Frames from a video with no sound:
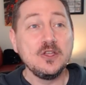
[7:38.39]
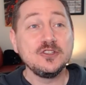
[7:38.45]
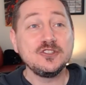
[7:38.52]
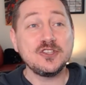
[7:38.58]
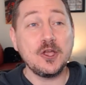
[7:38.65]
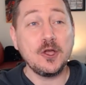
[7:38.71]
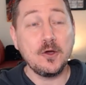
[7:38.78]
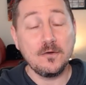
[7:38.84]

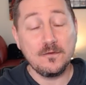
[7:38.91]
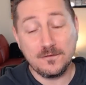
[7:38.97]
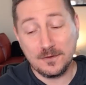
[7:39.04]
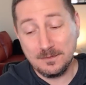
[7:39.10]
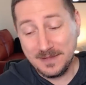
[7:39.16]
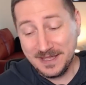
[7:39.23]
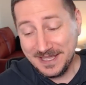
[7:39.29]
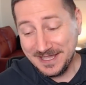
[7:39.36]
So
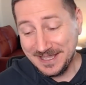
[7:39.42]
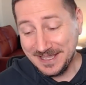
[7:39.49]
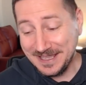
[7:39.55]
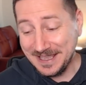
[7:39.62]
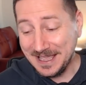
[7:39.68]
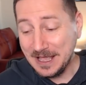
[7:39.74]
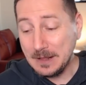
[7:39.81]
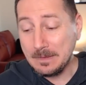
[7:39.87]
for
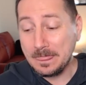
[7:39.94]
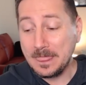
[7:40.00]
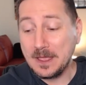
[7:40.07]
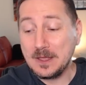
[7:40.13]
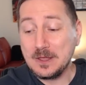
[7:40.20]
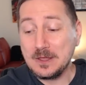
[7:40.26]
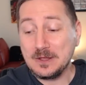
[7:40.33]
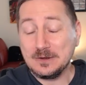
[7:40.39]
me,
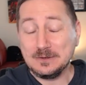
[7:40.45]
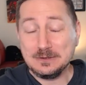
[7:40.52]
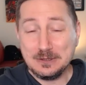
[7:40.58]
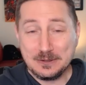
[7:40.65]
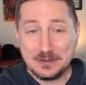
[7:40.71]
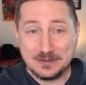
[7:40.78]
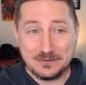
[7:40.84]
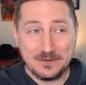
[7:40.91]

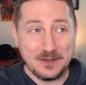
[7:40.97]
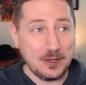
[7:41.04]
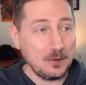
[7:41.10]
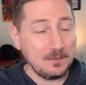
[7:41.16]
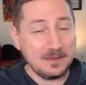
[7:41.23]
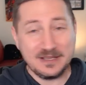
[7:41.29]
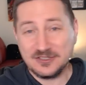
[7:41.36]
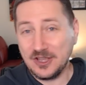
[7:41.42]

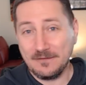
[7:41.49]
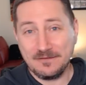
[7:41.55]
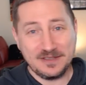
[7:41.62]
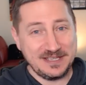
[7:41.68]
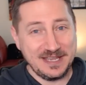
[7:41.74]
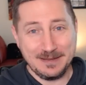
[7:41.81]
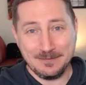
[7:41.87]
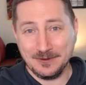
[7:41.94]
Lucasfilm is off the
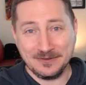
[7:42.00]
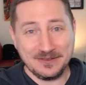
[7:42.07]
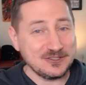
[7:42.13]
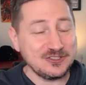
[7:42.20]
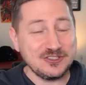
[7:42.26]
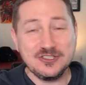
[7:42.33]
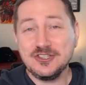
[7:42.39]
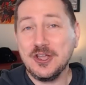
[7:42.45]
table.
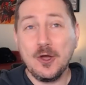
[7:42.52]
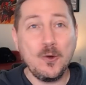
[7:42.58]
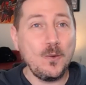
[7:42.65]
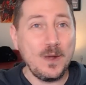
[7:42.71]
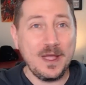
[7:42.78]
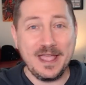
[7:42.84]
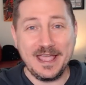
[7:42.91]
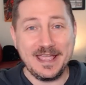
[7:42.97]
There's no
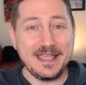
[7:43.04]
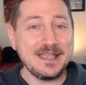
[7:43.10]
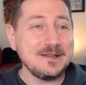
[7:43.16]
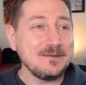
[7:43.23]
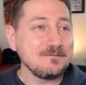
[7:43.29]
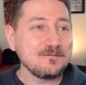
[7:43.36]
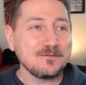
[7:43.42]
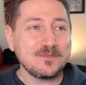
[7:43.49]
way
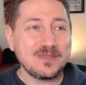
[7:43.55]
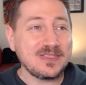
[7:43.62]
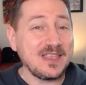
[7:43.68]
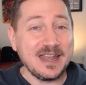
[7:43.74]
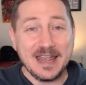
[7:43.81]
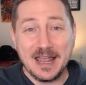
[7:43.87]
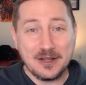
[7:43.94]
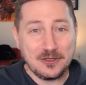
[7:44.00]

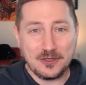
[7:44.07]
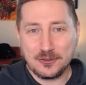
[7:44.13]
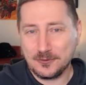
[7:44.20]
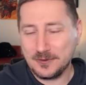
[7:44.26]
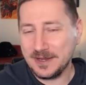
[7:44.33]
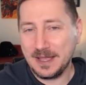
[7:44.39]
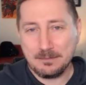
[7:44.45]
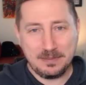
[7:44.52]
that out of the
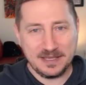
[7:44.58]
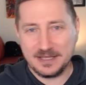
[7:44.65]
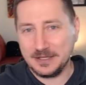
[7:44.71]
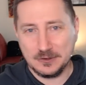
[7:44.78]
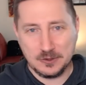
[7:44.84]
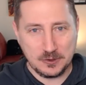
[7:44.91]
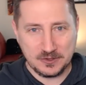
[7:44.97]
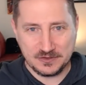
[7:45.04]
three, I'm
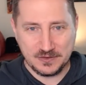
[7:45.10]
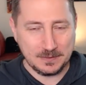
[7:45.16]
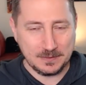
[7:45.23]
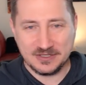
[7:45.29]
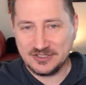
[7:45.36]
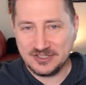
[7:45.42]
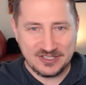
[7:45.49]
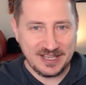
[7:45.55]
picking Lucasfilm.
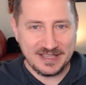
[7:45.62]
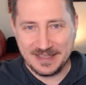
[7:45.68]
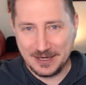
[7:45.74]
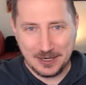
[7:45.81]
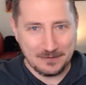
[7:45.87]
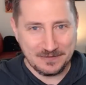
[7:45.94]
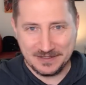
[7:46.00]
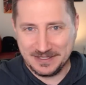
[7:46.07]
Let's just take
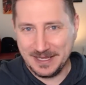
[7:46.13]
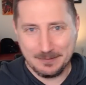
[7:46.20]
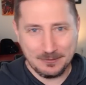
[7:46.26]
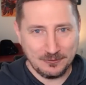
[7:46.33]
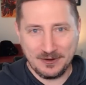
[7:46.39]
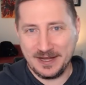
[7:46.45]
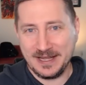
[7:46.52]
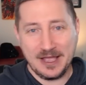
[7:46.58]
that off the
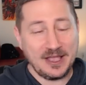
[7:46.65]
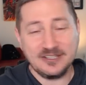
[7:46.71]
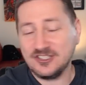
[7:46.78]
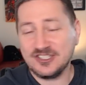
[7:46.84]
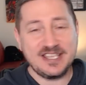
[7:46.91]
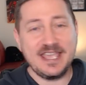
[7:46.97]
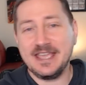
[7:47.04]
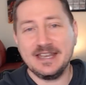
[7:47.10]
table right now. I
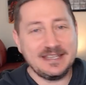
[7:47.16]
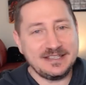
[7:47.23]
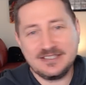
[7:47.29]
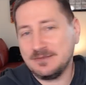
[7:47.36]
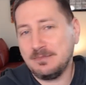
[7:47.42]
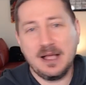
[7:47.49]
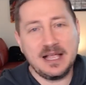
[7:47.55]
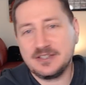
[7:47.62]
just can't. It's
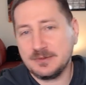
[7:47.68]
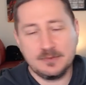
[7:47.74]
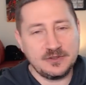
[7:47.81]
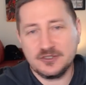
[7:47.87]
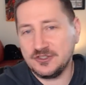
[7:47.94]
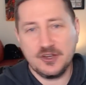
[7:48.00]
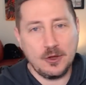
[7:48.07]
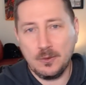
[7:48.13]
impossible.
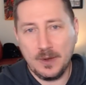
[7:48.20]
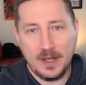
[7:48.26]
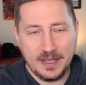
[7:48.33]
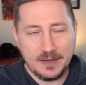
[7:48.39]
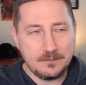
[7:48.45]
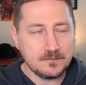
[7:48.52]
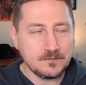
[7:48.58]
There's no way.